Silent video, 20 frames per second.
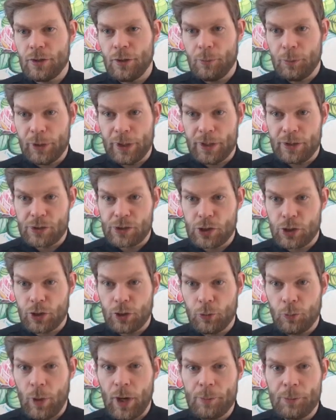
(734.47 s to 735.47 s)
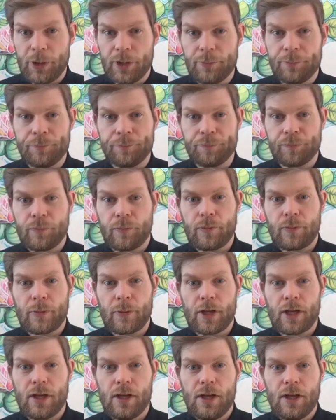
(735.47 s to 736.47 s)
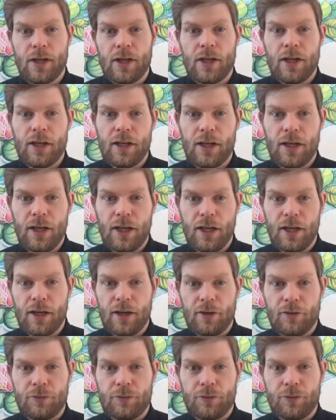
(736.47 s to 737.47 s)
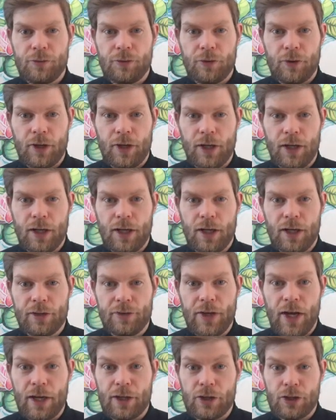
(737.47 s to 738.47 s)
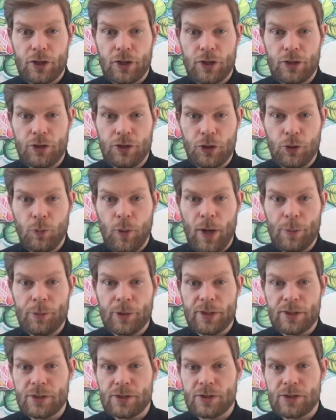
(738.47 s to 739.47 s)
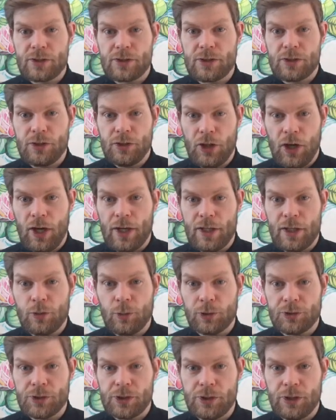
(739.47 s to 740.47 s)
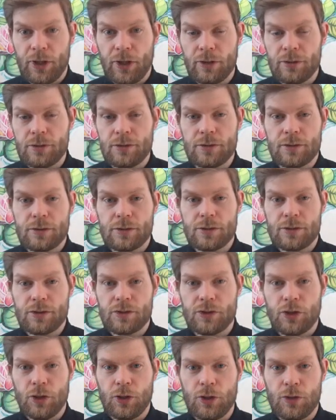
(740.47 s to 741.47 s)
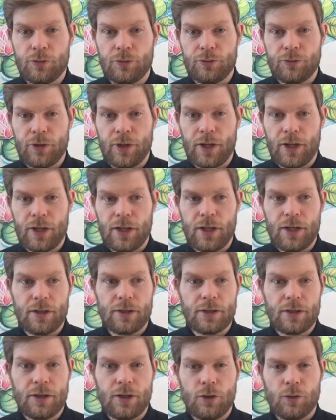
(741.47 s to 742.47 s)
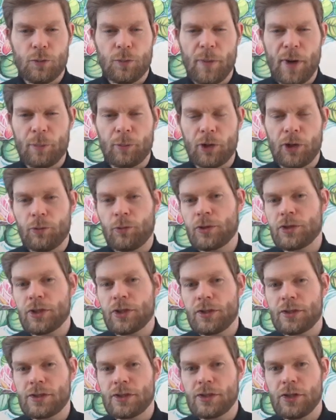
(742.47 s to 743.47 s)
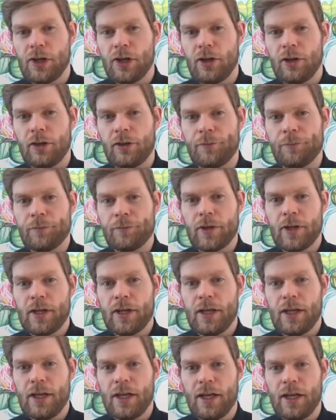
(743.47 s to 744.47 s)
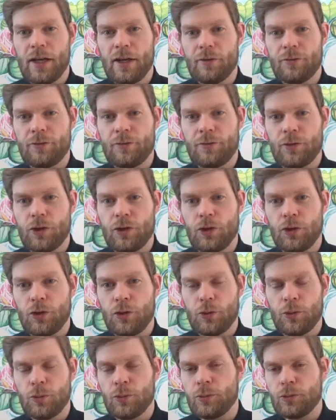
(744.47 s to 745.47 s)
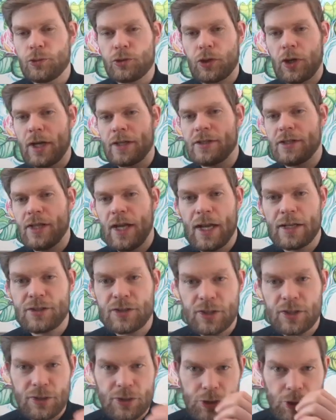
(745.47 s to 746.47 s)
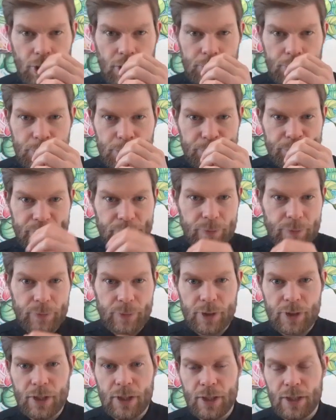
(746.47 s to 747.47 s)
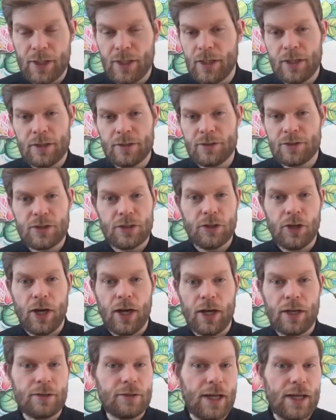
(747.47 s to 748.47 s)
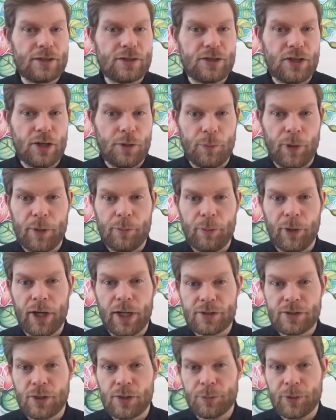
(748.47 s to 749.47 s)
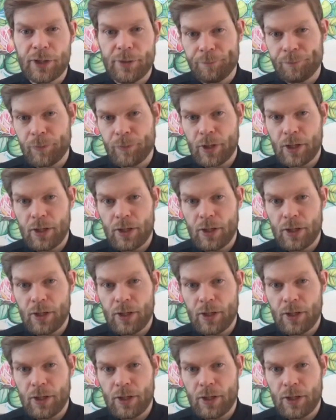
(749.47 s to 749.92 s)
the player's current weapon. If that current new weapon is not equal to null, so if they, remember, it returns null if you tried to exit the shop and did not exit by buying something.